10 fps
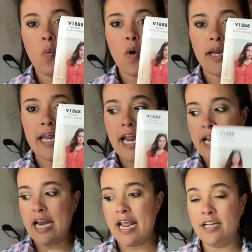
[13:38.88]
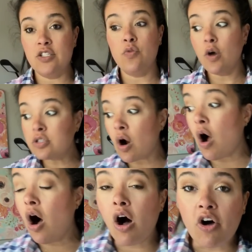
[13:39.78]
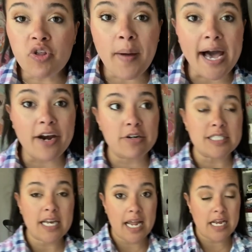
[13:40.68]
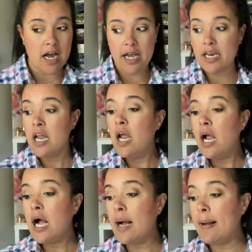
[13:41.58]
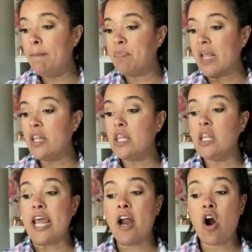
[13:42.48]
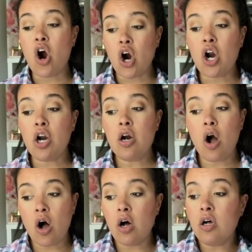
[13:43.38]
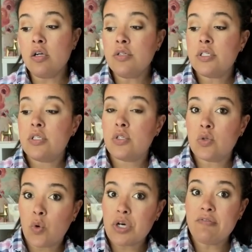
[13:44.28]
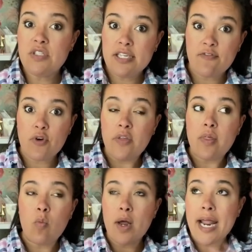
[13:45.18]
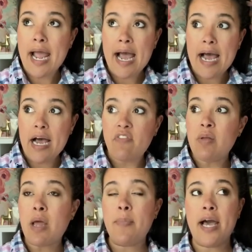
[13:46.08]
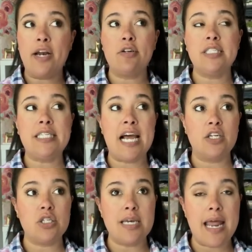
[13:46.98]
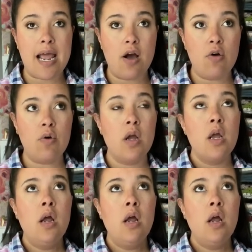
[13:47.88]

1888. So those are all the patterns that I got. Um, they are all sort of different than what I have in my pattern stash now